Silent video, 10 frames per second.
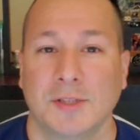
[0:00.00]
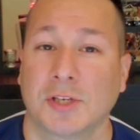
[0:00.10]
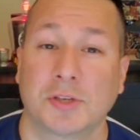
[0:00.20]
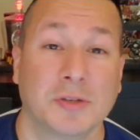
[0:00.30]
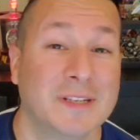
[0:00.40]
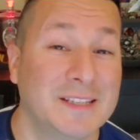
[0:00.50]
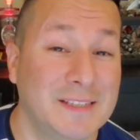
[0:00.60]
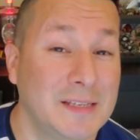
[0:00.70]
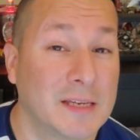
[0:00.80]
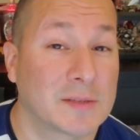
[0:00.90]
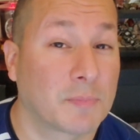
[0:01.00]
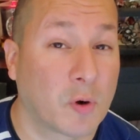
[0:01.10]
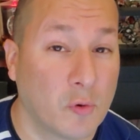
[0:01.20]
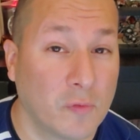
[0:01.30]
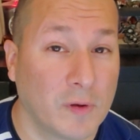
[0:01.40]
check your DTS
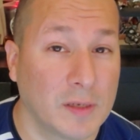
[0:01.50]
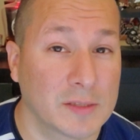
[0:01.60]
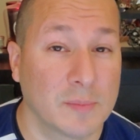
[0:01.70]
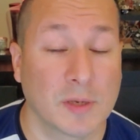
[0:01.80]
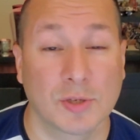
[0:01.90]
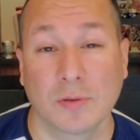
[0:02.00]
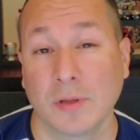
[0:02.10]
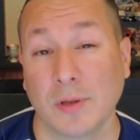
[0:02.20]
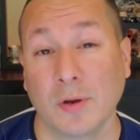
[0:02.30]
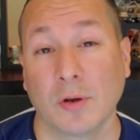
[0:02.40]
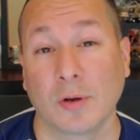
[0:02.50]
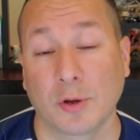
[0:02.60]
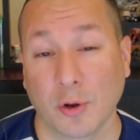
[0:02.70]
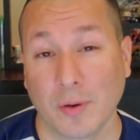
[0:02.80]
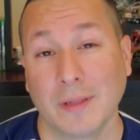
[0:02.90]
profile to make sure that you're
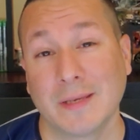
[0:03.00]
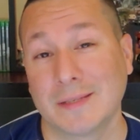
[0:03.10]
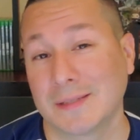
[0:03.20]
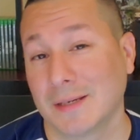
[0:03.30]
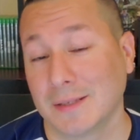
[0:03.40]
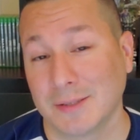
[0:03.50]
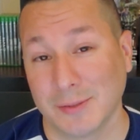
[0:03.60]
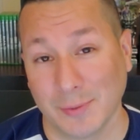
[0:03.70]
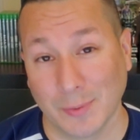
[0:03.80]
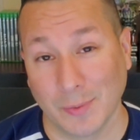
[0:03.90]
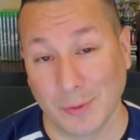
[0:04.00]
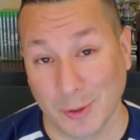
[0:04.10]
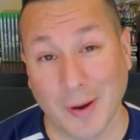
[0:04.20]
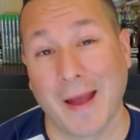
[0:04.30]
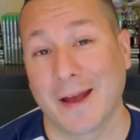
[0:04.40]
currently assigned to
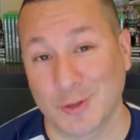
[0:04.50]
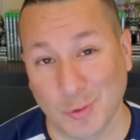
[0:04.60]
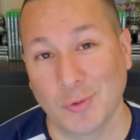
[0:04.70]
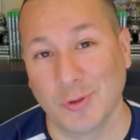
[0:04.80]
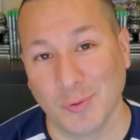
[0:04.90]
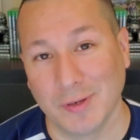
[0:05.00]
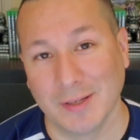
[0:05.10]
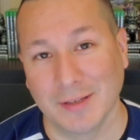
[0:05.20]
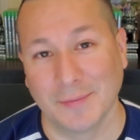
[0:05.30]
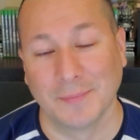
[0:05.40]
your actual unit.